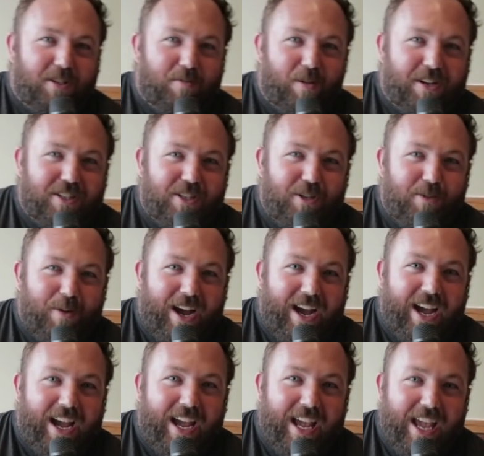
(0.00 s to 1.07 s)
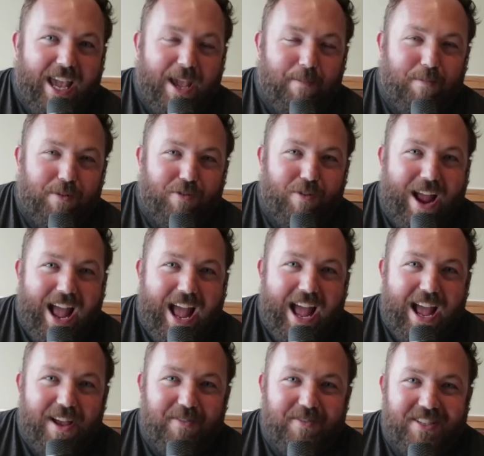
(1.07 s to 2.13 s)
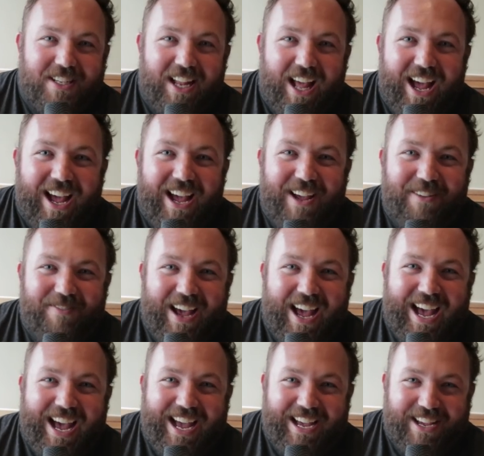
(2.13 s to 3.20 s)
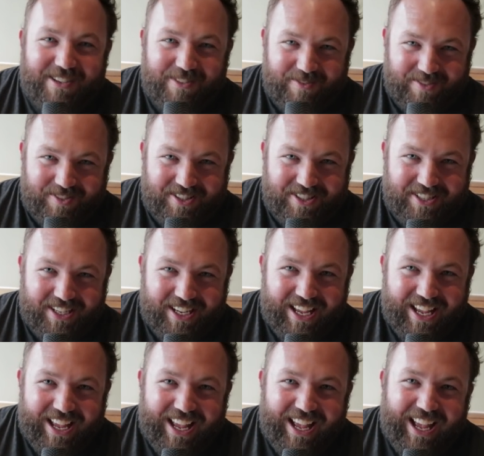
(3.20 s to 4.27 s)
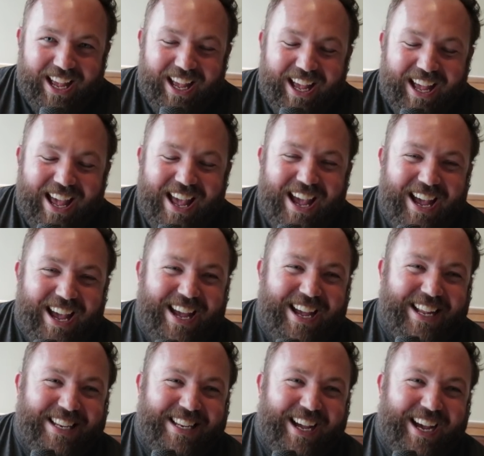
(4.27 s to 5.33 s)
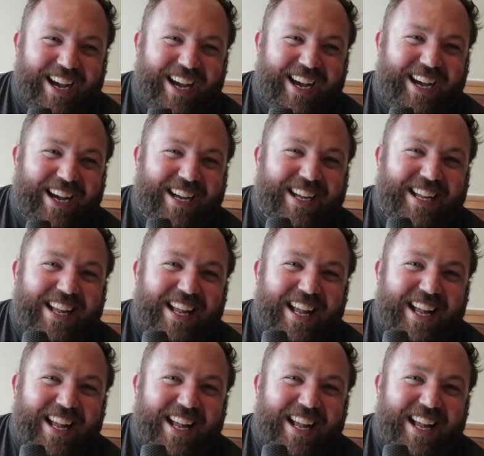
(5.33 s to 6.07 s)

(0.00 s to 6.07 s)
is brought to you by Hip Drives and High Fives. And I